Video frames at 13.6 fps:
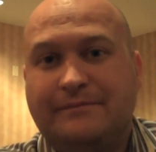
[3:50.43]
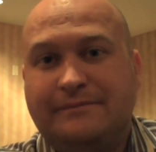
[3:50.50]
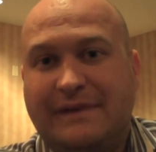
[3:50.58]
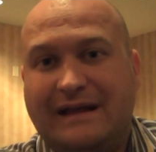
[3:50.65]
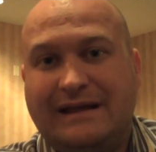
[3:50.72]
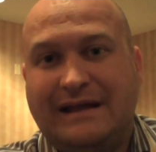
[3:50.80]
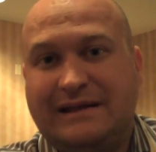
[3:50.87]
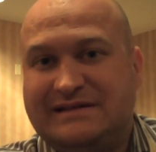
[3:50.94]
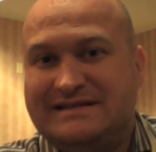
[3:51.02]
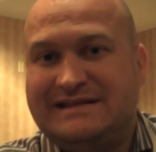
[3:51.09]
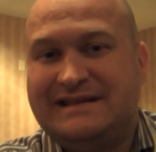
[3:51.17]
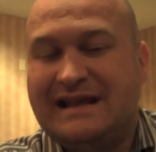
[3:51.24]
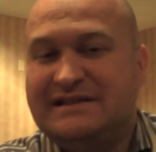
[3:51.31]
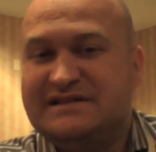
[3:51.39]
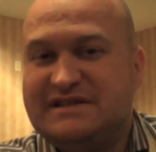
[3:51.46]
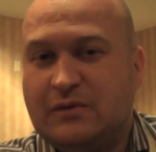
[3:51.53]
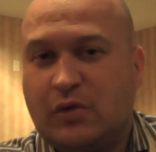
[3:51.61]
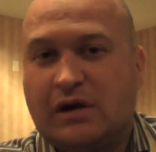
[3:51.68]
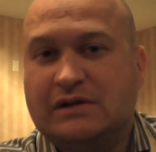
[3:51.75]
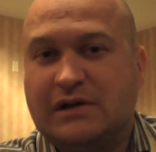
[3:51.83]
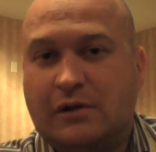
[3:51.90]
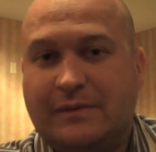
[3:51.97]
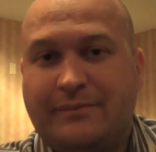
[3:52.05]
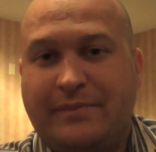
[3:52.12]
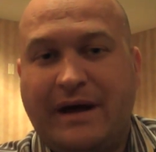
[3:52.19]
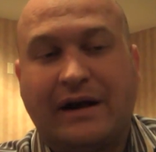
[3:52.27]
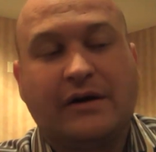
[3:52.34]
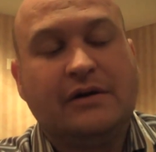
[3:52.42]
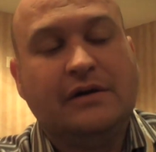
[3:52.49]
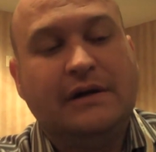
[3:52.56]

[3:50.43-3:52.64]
It tends to work a little bit better.